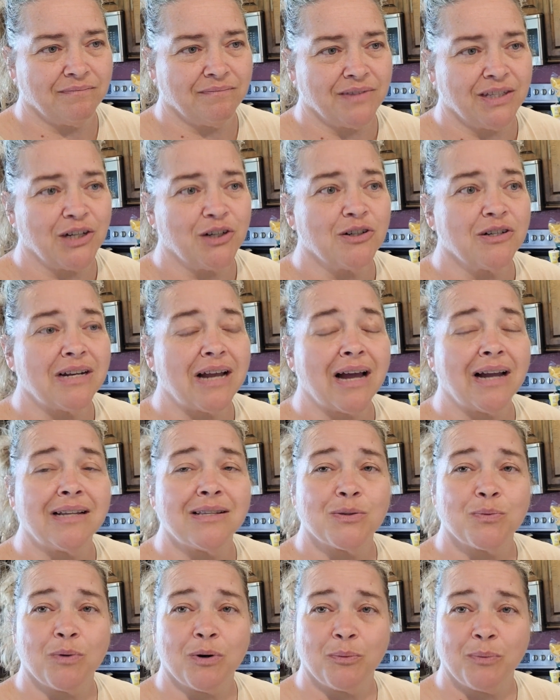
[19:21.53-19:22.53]
There are
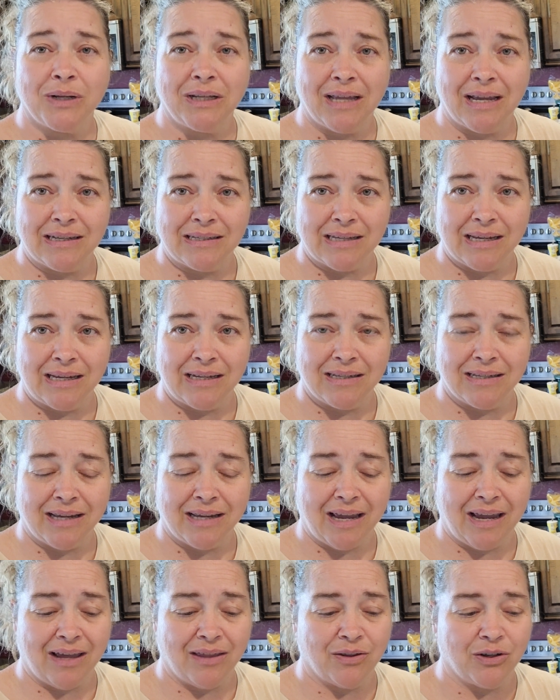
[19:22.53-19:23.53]
nights where we like to eat
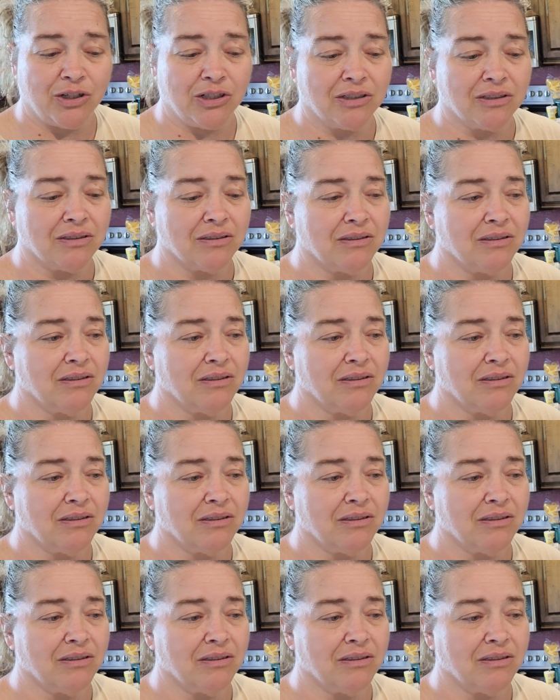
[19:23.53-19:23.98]
together,